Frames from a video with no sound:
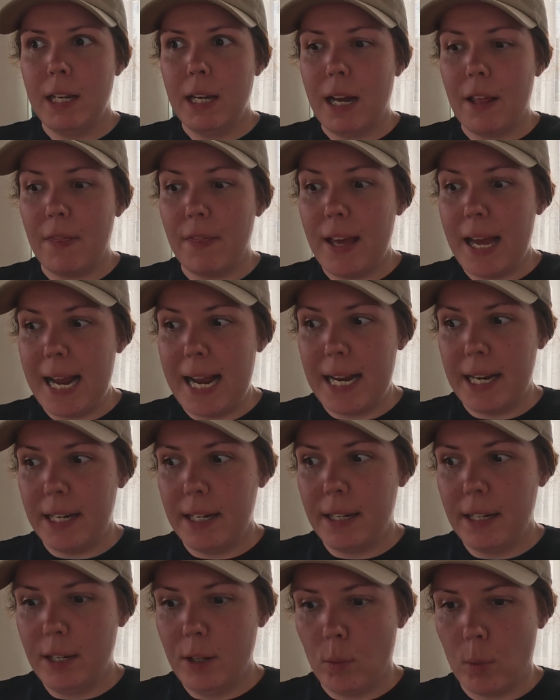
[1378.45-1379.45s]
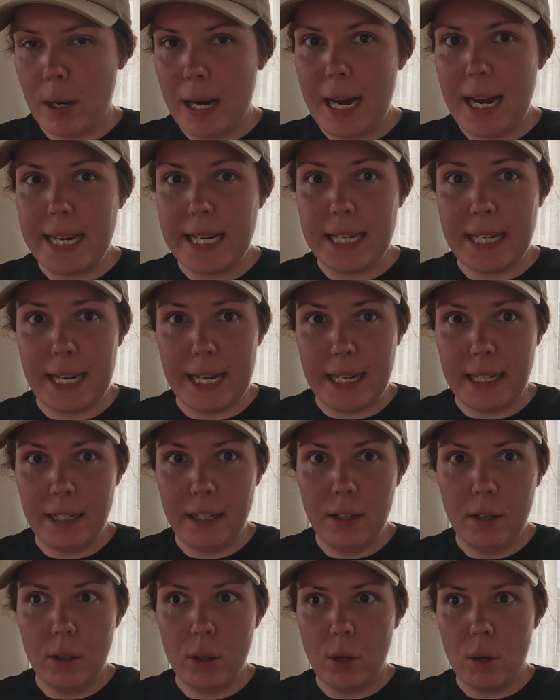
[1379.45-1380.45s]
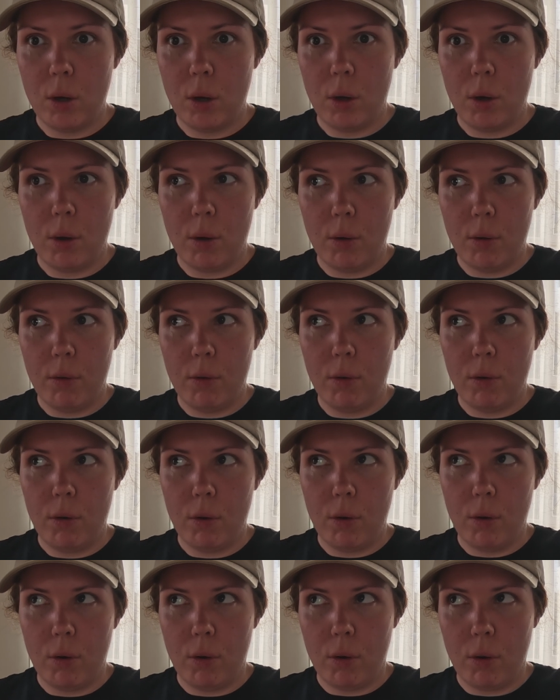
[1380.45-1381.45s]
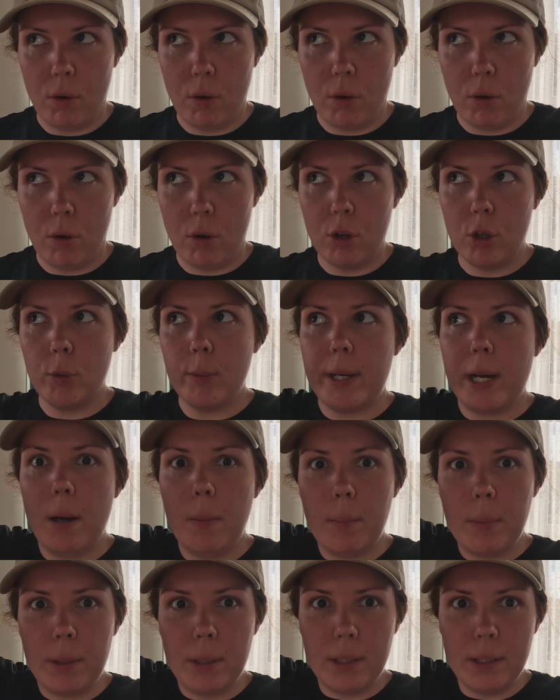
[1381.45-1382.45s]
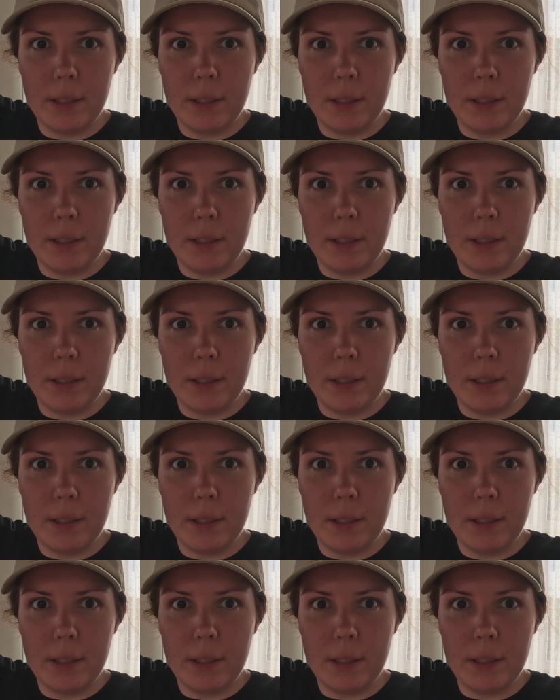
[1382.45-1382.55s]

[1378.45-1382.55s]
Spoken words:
And then we're hiking all the way up